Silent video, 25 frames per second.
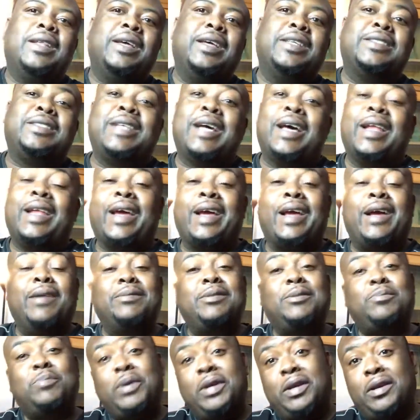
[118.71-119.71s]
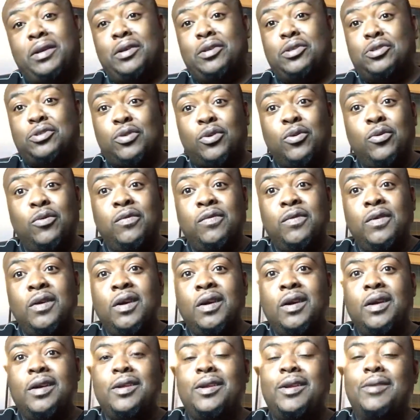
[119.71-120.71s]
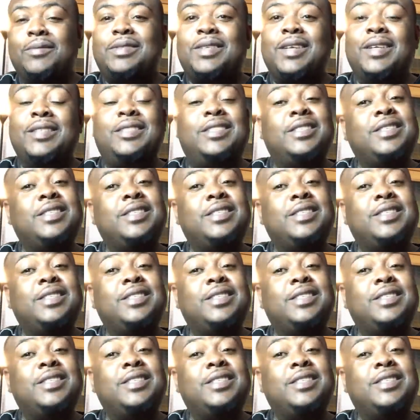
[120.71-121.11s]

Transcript: It's not like I'm speaking the truth, you know what I'm saying?